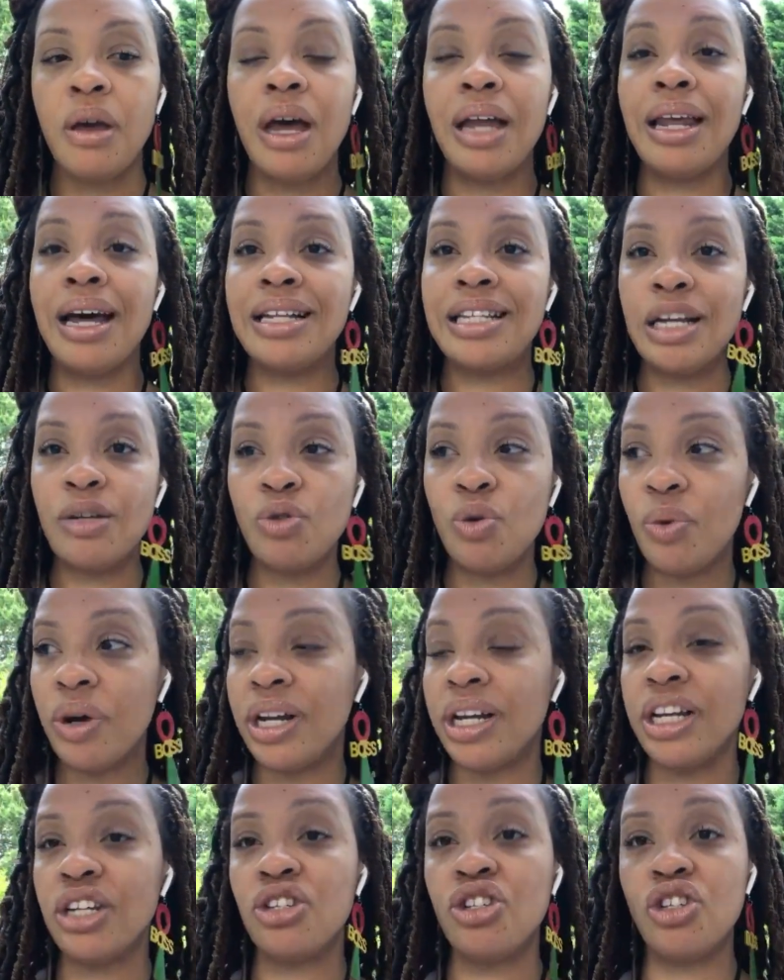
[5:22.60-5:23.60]
A lot of times we want
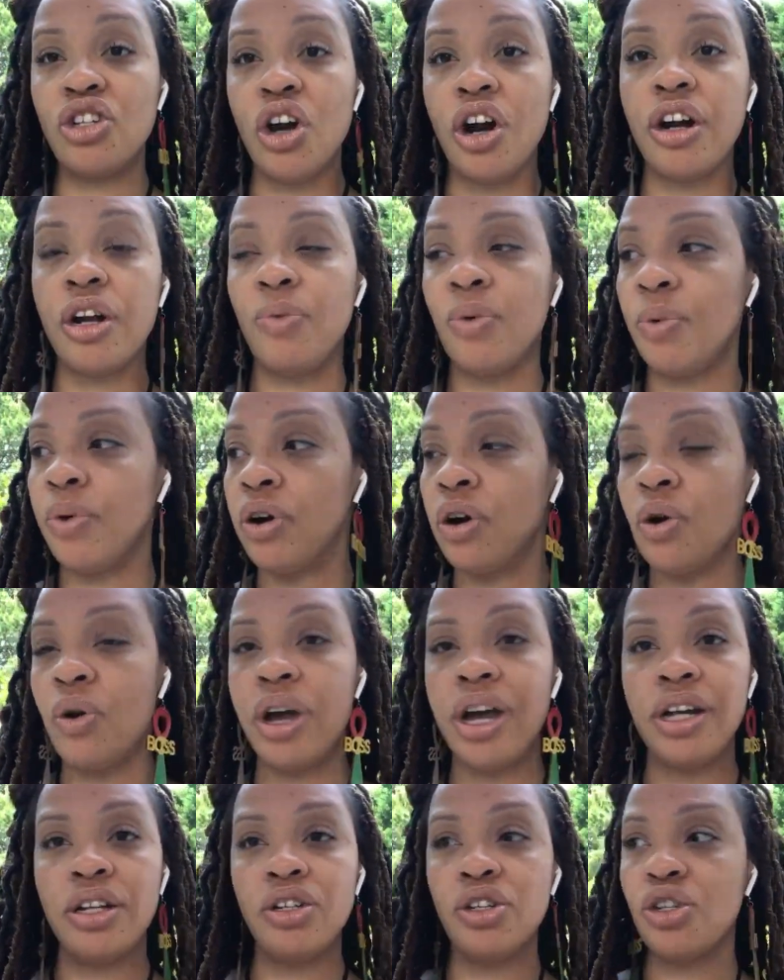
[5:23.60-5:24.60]
to get started. We want to go
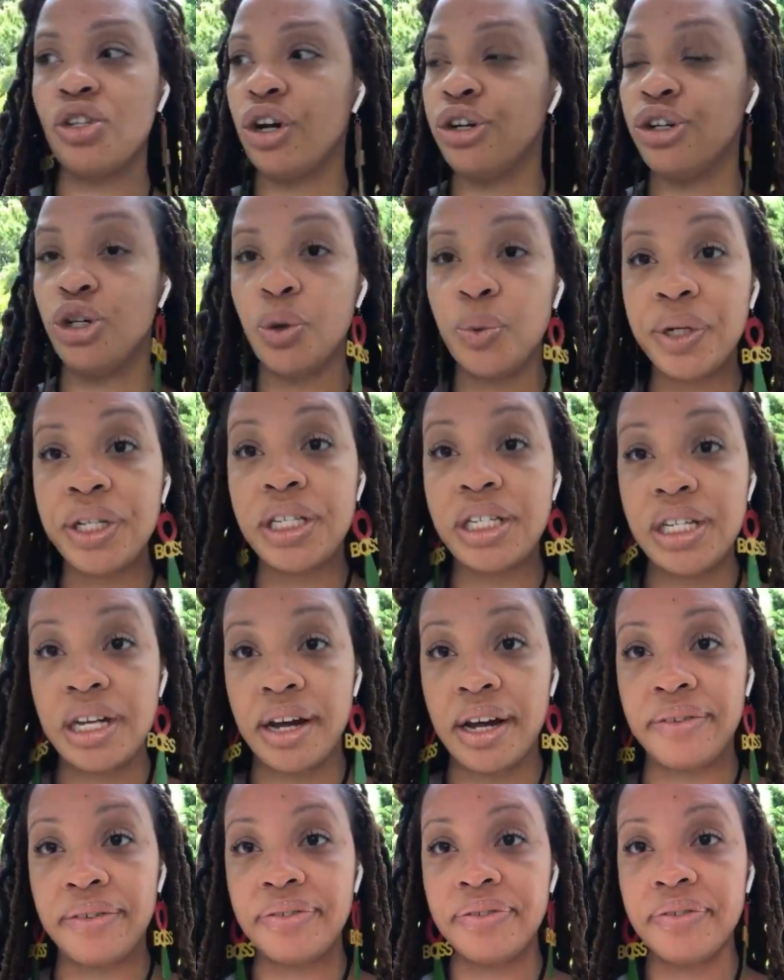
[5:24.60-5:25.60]
ahead and start doing
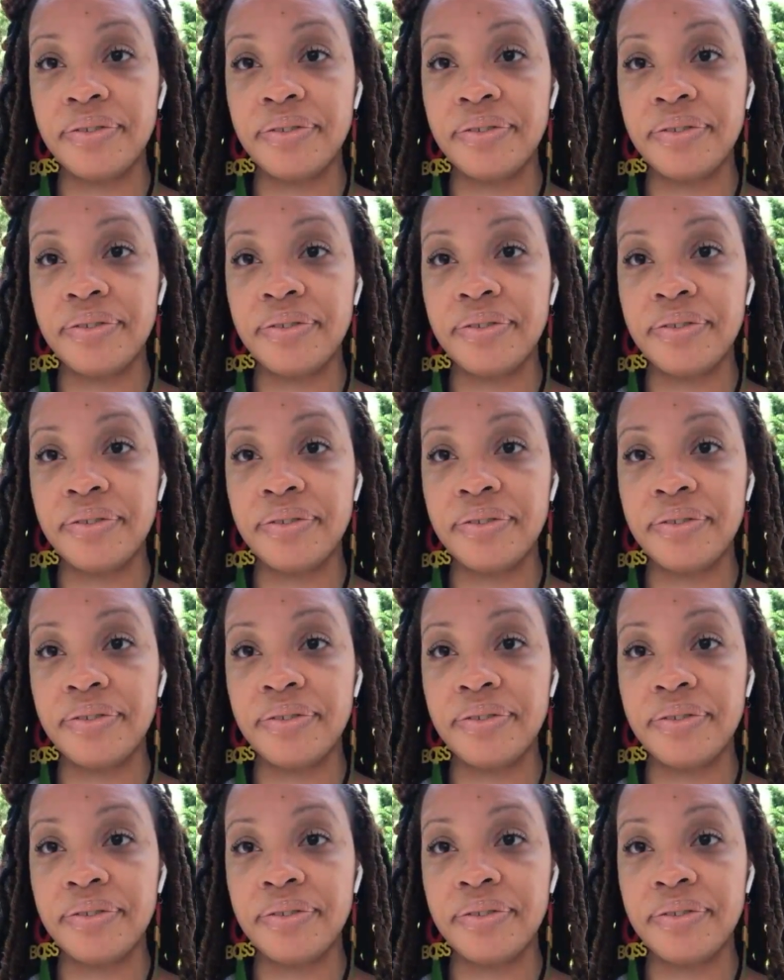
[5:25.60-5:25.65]
stuff